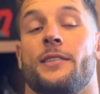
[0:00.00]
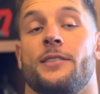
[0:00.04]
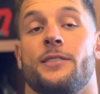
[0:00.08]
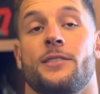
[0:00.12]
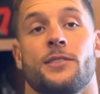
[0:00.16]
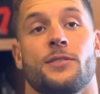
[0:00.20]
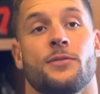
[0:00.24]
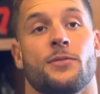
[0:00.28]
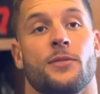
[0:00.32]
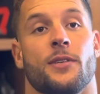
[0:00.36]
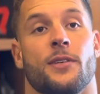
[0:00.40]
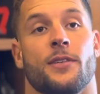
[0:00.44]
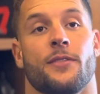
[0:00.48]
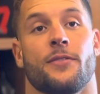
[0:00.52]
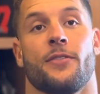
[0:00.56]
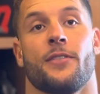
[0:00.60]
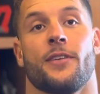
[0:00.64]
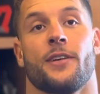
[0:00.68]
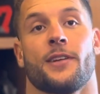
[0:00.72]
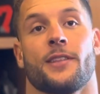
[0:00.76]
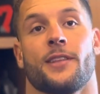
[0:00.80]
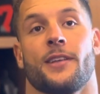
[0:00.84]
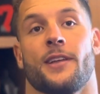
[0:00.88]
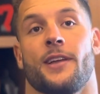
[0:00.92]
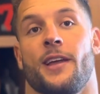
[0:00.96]
I just want to
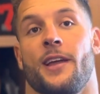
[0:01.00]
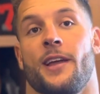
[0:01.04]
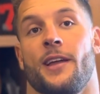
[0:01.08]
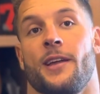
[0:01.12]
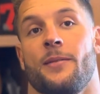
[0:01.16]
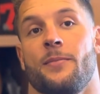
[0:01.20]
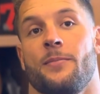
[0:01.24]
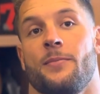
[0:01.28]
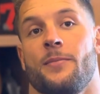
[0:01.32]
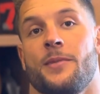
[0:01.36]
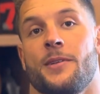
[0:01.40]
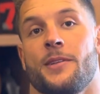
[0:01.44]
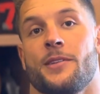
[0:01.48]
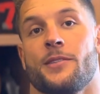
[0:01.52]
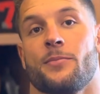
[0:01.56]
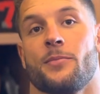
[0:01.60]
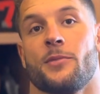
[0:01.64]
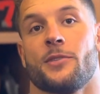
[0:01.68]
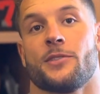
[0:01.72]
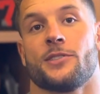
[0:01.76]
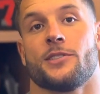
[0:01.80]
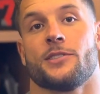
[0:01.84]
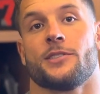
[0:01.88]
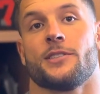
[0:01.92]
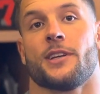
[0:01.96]
affect the game as
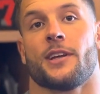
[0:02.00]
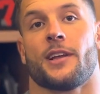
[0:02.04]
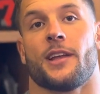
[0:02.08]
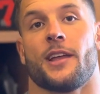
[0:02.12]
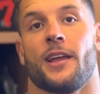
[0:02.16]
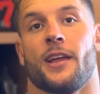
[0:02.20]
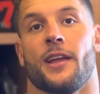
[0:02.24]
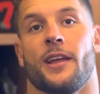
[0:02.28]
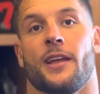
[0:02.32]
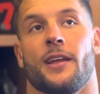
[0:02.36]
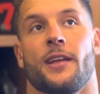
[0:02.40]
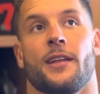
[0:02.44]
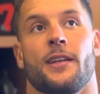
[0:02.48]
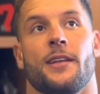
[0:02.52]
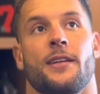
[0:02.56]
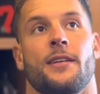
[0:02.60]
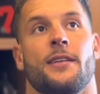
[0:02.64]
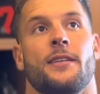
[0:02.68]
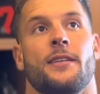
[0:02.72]
much as I can.